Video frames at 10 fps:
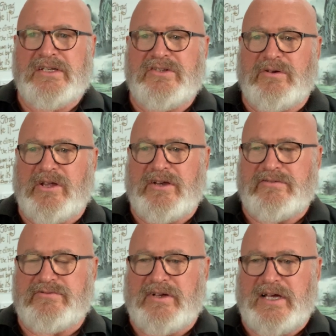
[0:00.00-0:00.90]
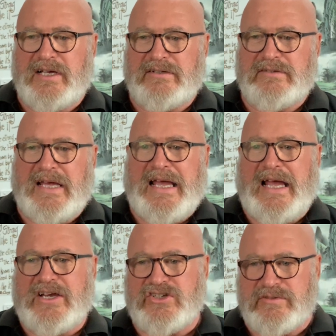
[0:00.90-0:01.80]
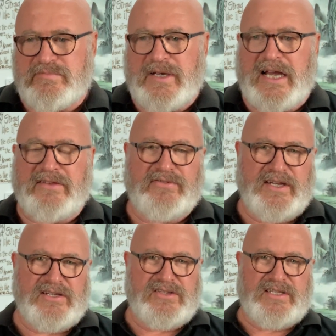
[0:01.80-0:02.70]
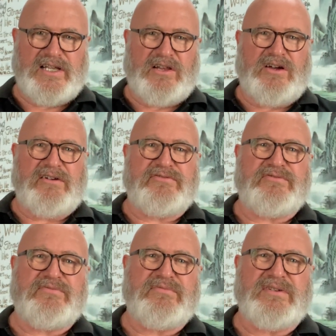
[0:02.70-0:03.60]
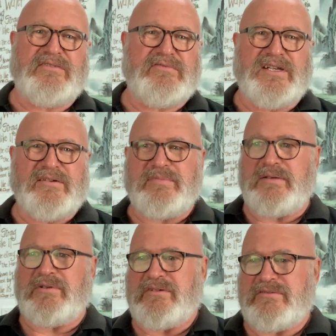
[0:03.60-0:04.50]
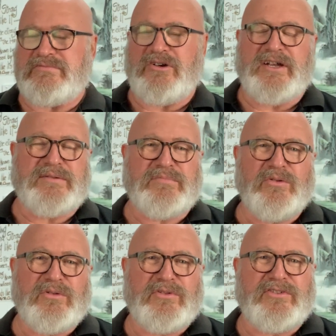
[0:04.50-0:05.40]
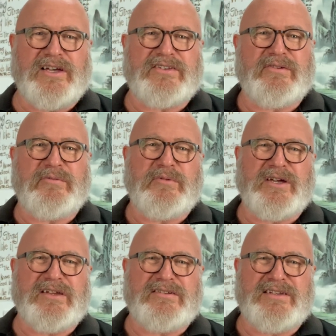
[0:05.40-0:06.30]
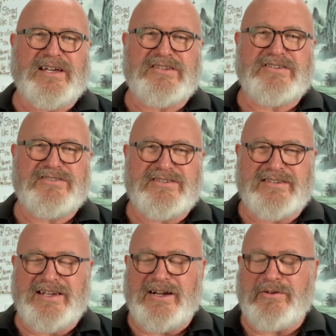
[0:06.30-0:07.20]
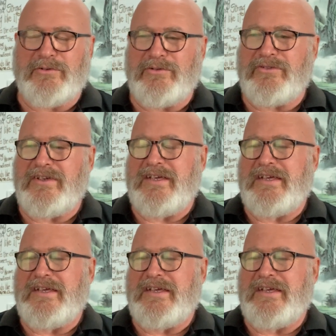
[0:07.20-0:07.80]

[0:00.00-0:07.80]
do a lot of action-packed things in their life. And, you know, people who are riding bulls, like some of my cousins and uncles.